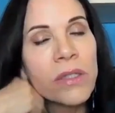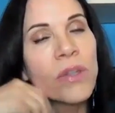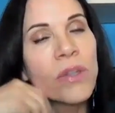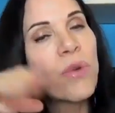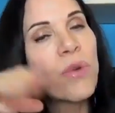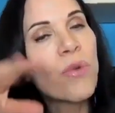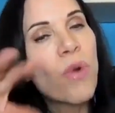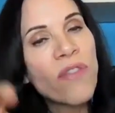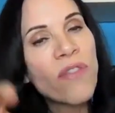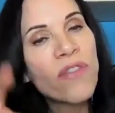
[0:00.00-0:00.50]
So
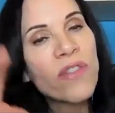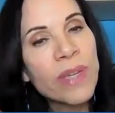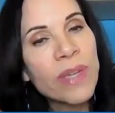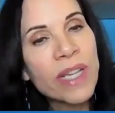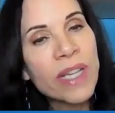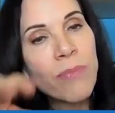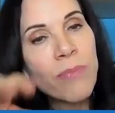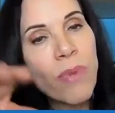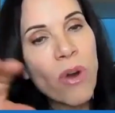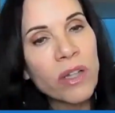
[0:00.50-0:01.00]
you often
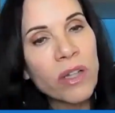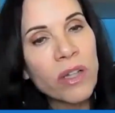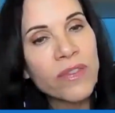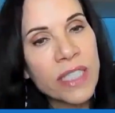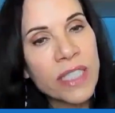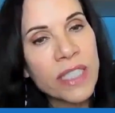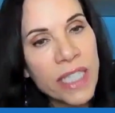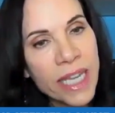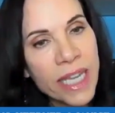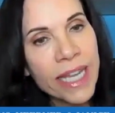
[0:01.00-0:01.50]
become part of
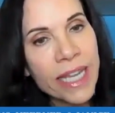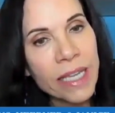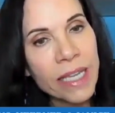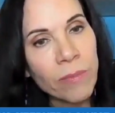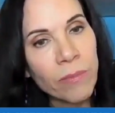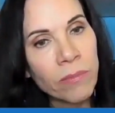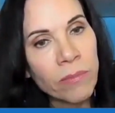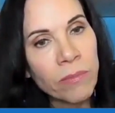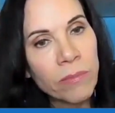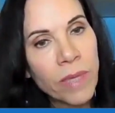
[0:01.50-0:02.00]
a
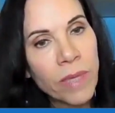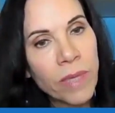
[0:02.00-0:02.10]
team.